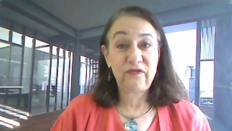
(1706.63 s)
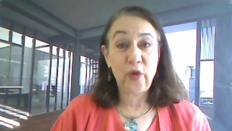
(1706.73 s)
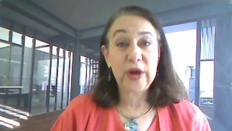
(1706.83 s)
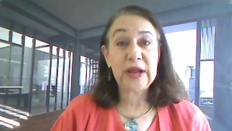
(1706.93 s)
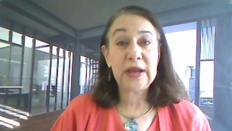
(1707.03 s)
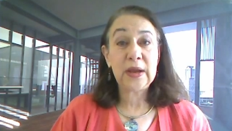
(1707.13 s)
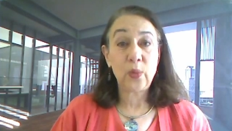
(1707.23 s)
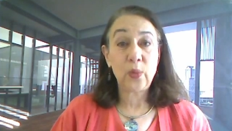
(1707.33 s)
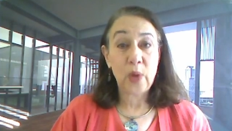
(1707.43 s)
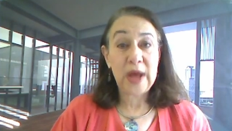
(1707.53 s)

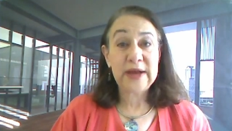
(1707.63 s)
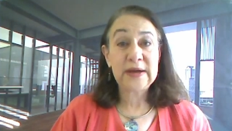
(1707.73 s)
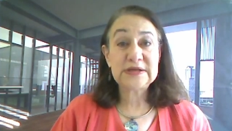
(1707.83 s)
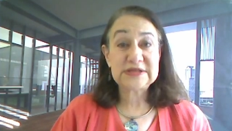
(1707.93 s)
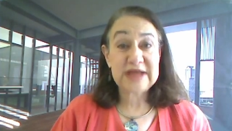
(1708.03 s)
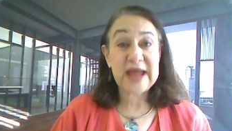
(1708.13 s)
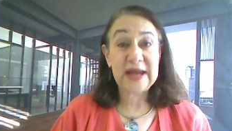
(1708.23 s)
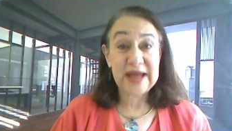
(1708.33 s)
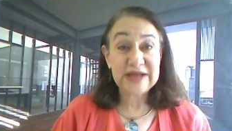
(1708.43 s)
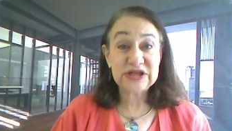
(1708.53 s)
41
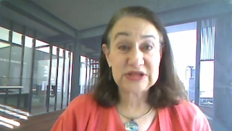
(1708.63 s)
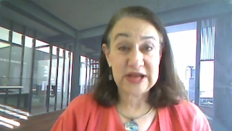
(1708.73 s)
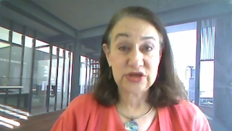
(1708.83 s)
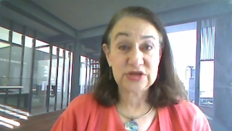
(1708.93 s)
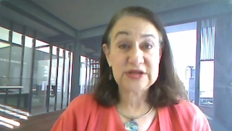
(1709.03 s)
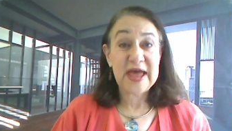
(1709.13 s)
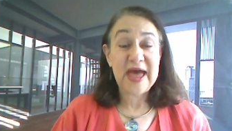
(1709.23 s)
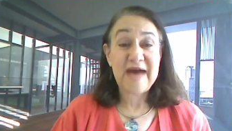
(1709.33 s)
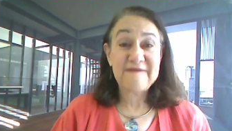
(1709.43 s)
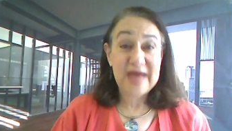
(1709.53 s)
state legislatures
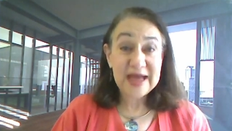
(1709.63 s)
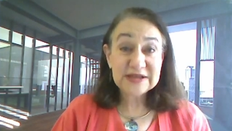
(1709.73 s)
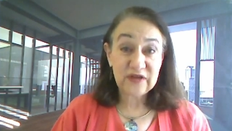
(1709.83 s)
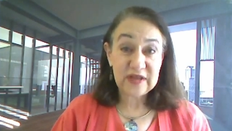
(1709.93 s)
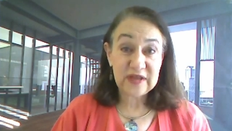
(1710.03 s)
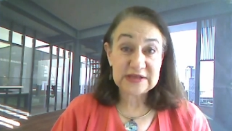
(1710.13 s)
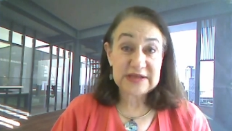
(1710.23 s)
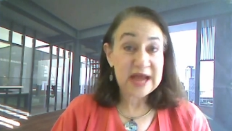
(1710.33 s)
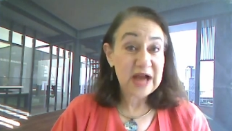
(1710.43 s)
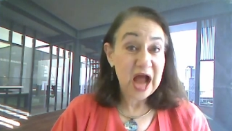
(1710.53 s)
have asked for
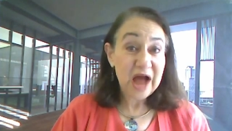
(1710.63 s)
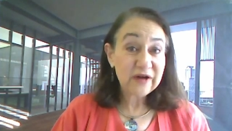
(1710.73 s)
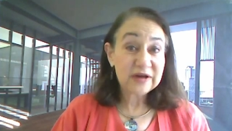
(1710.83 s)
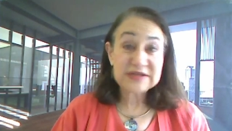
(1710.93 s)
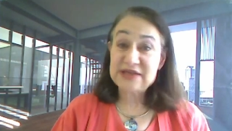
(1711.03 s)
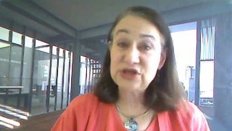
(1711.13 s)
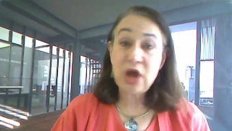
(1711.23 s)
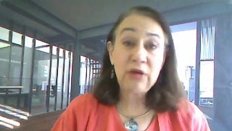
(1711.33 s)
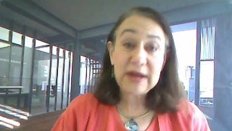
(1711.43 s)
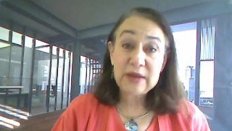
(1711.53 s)
this, and Congress has
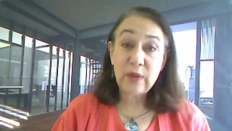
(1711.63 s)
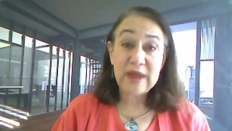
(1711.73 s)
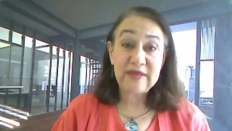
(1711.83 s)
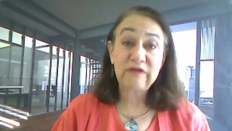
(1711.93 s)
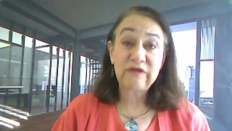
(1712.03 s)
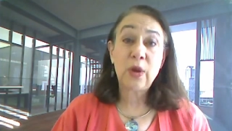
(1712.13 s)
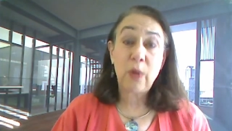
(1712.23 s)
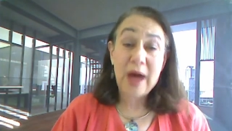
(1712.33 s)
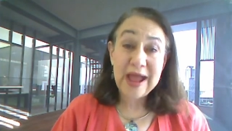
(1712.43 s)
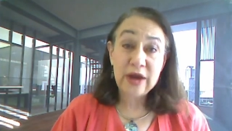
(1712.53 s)
no leeway. They're
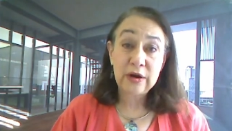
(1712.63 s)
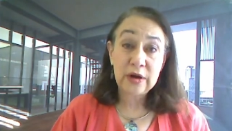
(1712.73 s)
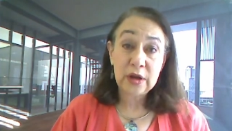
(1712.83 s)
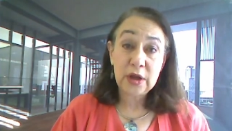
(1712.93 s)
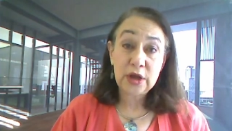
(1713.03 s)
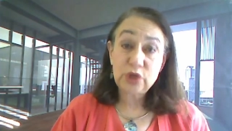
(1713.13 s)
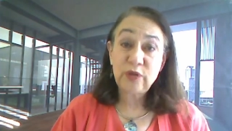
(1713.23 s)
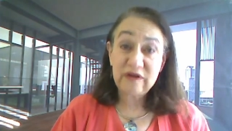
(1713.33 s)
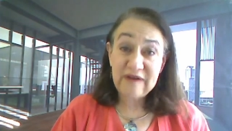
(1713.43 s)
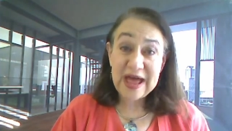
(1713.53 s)
required
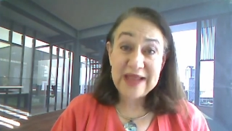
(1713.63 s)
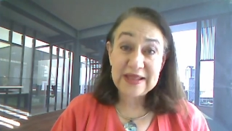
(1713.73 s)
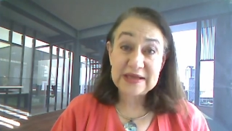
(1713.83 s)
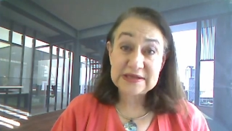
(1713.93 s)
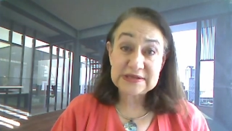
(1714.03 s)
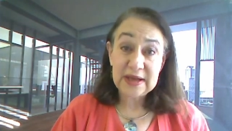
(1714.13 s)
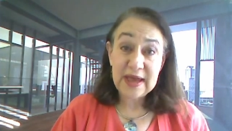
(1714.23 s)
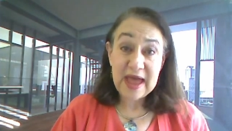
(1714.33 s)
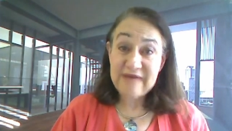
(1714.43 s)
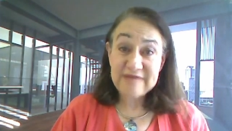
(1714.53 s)
to provide this.
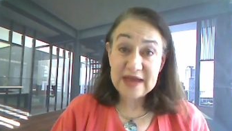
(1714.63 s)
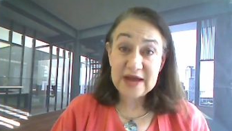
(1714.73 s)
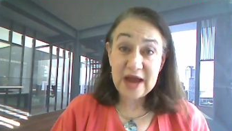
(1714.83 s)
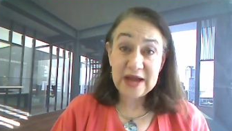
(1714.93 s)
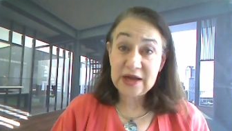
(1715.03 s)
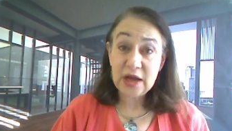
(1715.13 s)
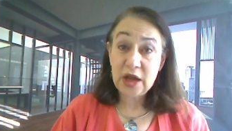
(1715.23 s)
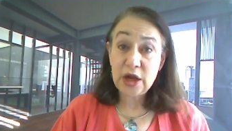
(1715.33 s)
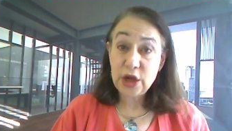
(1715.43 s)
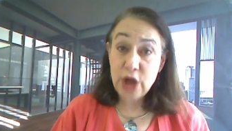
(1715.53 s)
Have they done it?
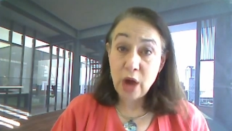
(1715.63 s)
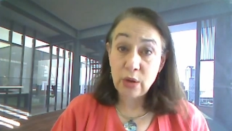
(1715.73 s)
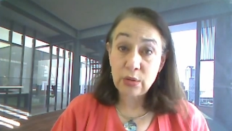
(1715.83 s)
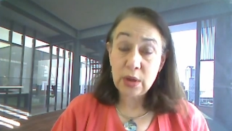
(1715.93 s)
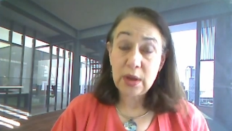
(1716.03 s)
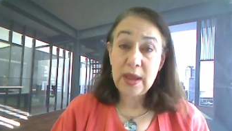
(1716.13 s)
No.